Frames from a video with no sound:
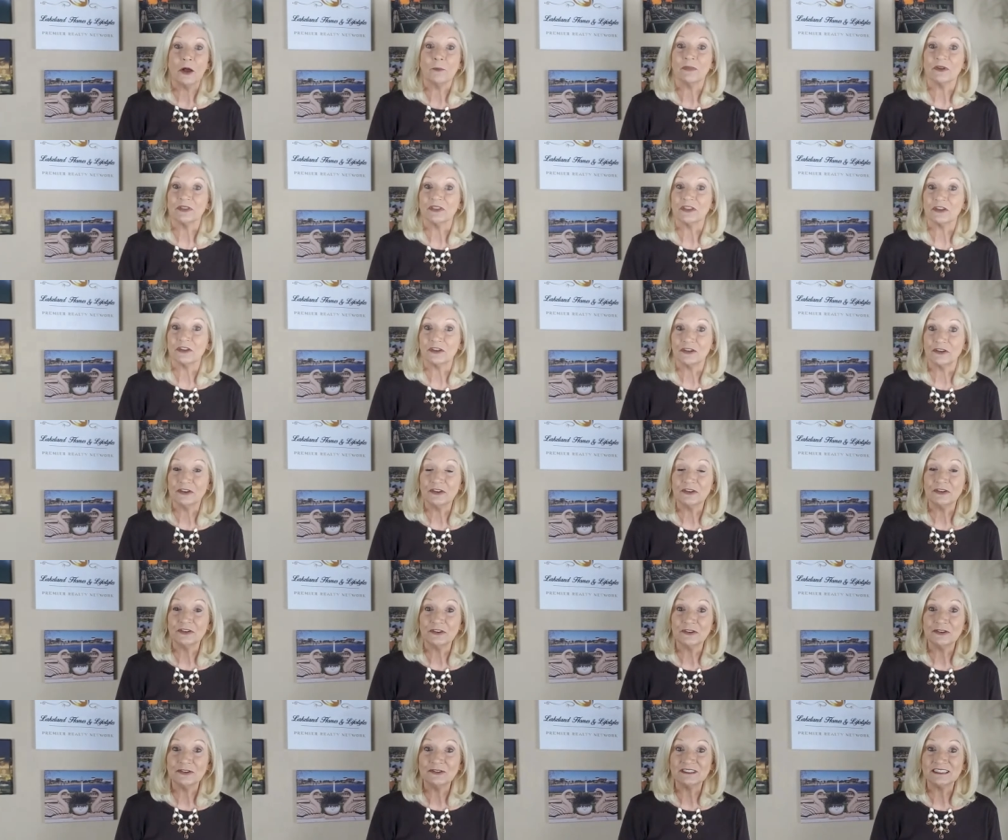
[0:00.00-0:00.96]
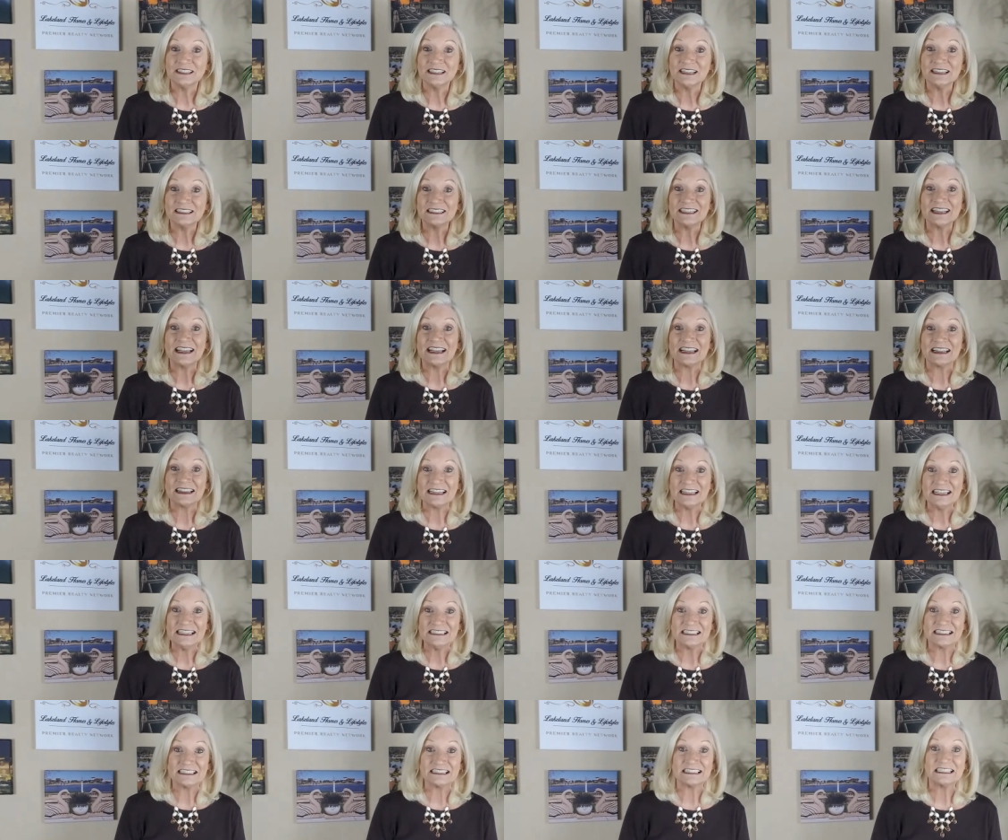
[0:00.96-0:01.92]
But the good news is, at
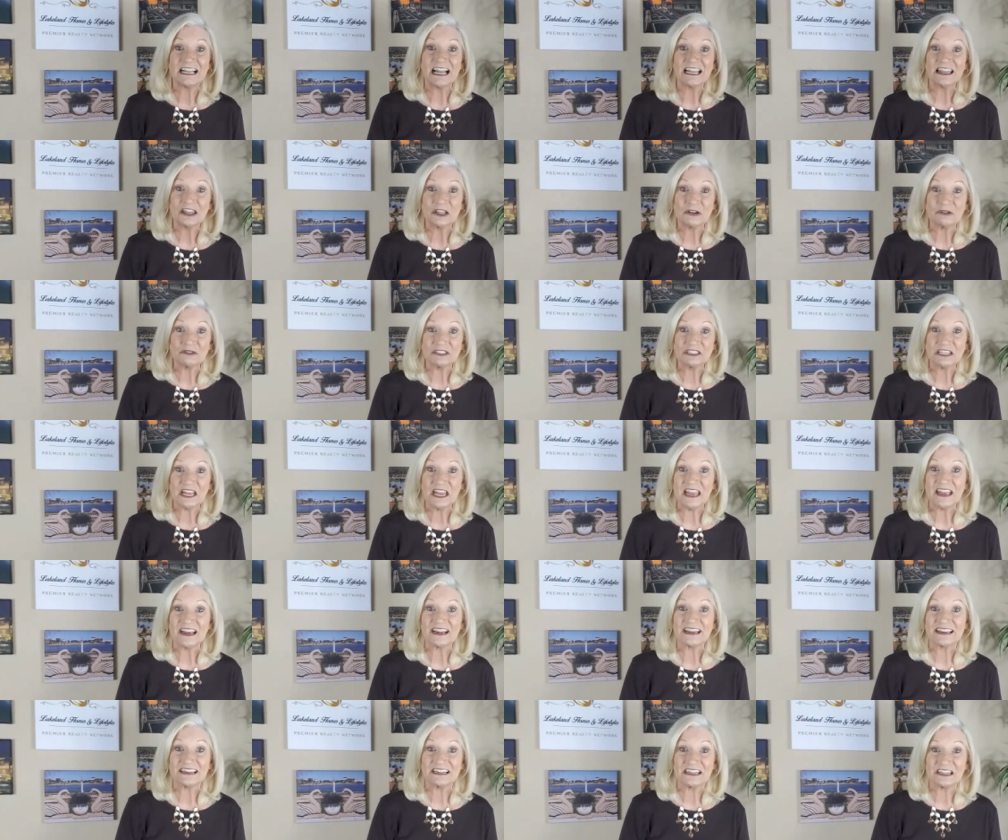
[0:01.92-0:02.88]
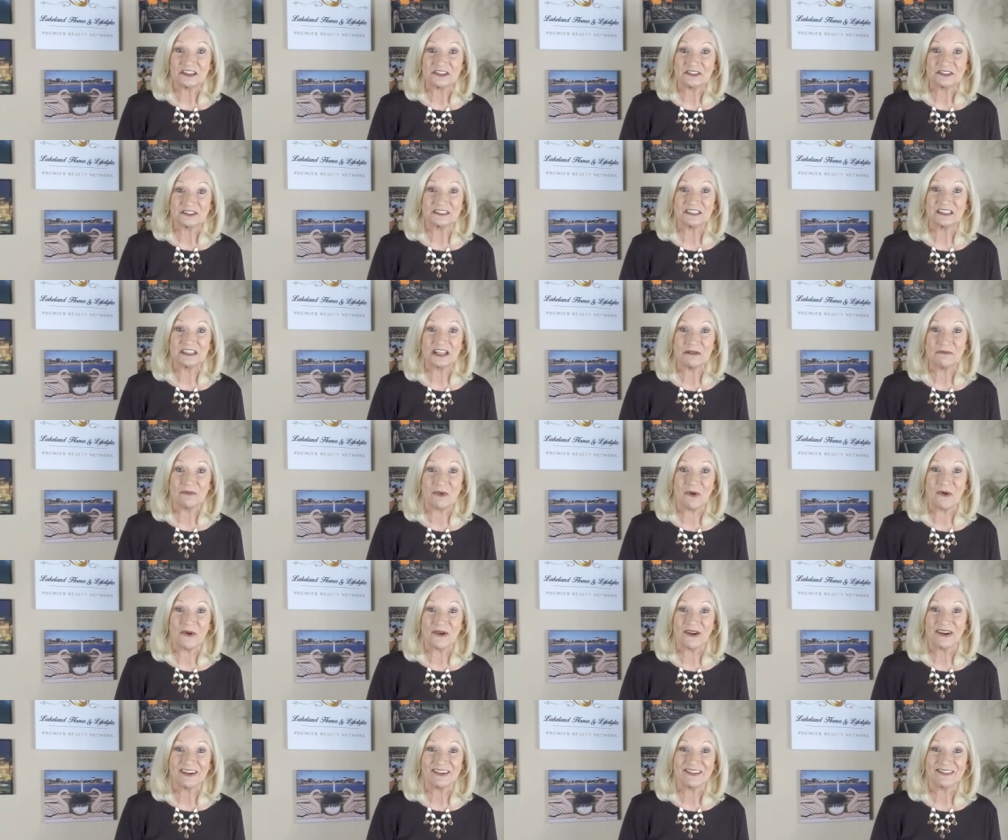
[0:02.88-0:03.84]
least it's not those tan colors
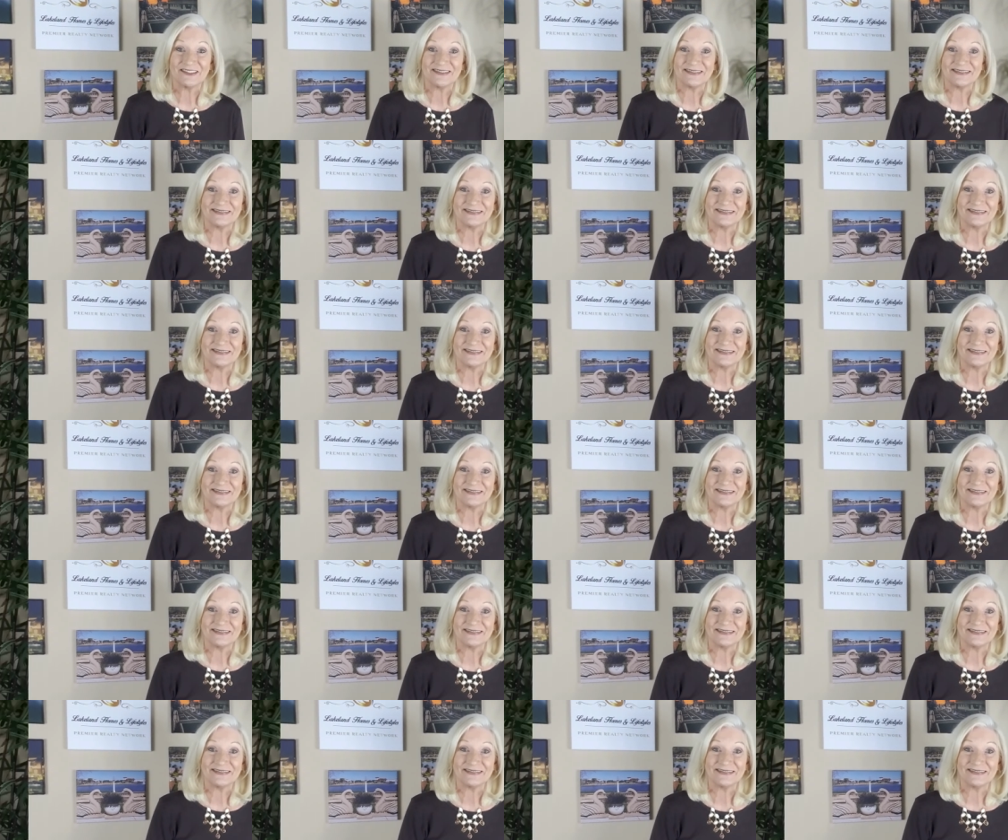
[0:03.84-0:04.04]
anymore.